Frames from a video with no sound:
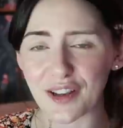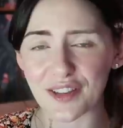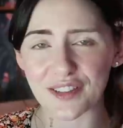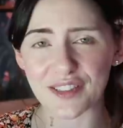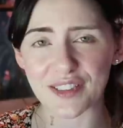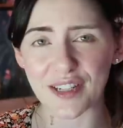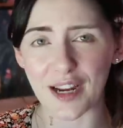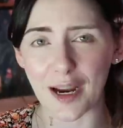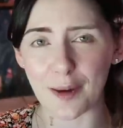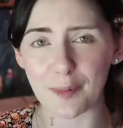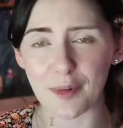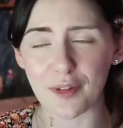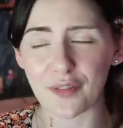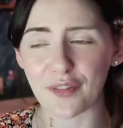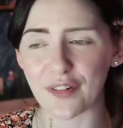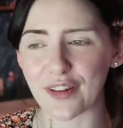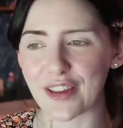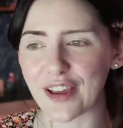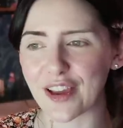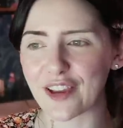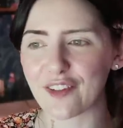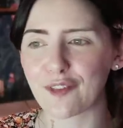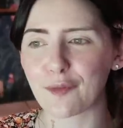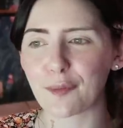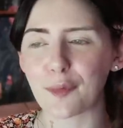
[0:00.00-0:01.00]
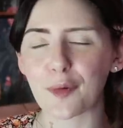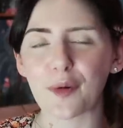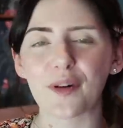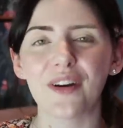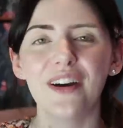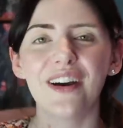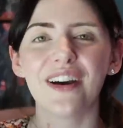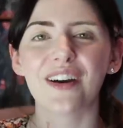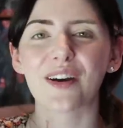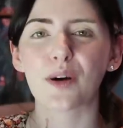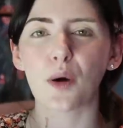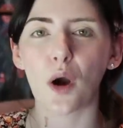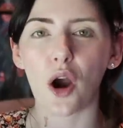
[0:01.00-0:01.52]
not scare me for life, but
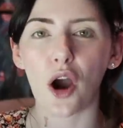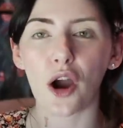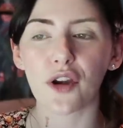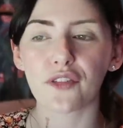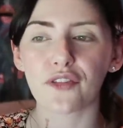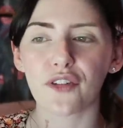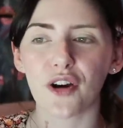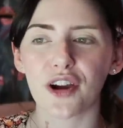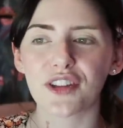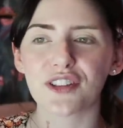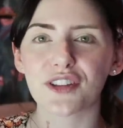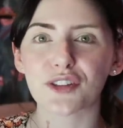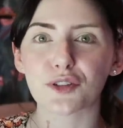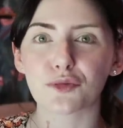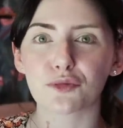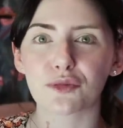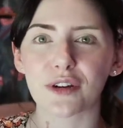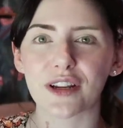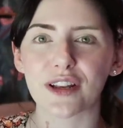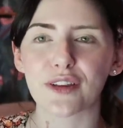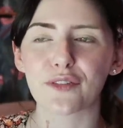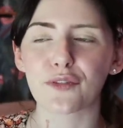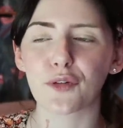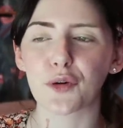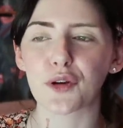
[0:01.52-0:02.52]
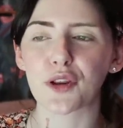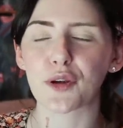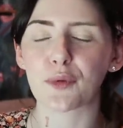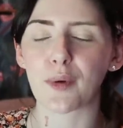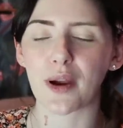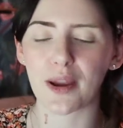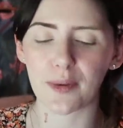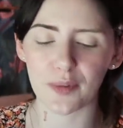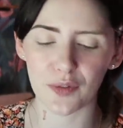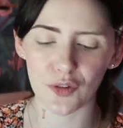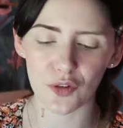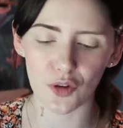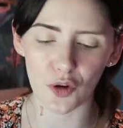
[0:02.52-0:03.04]
I find this really funny,
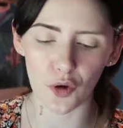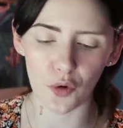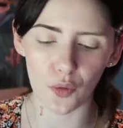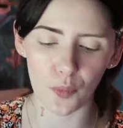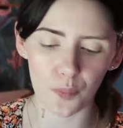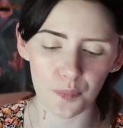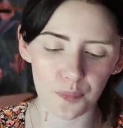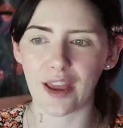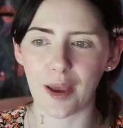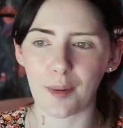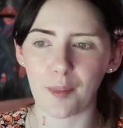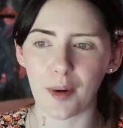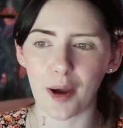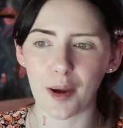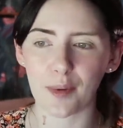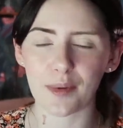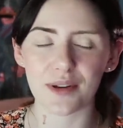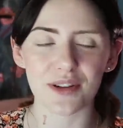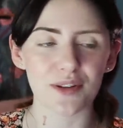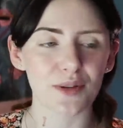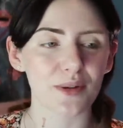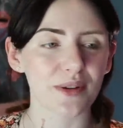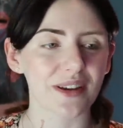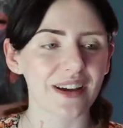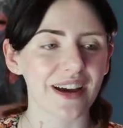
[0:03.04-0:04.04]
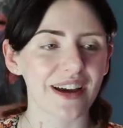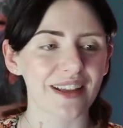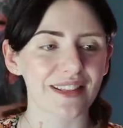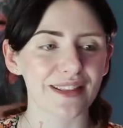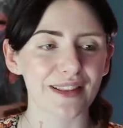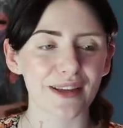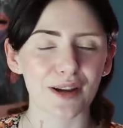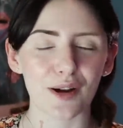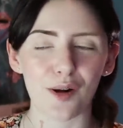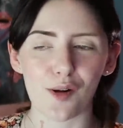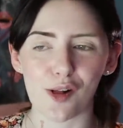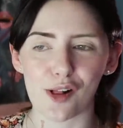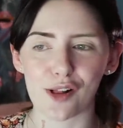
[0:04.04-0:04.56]
right? So I went to a
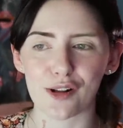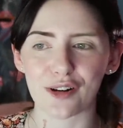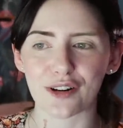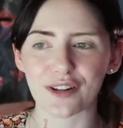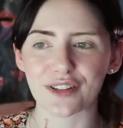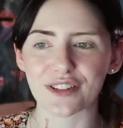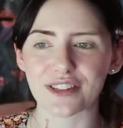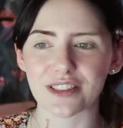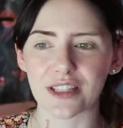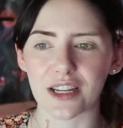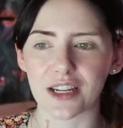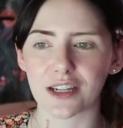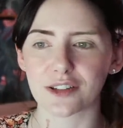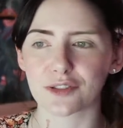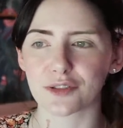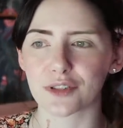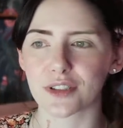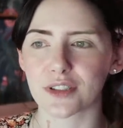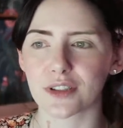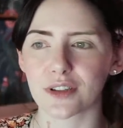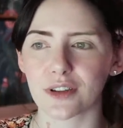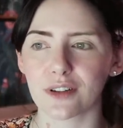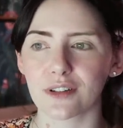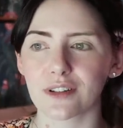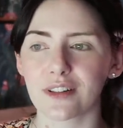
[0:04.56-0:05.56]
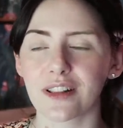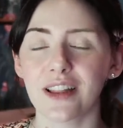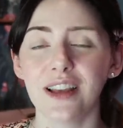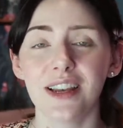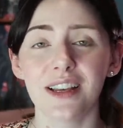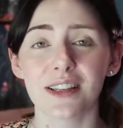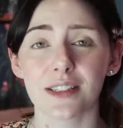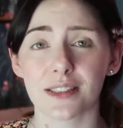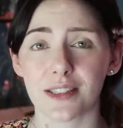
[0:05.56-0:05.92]
Catholic all-girls secondary school.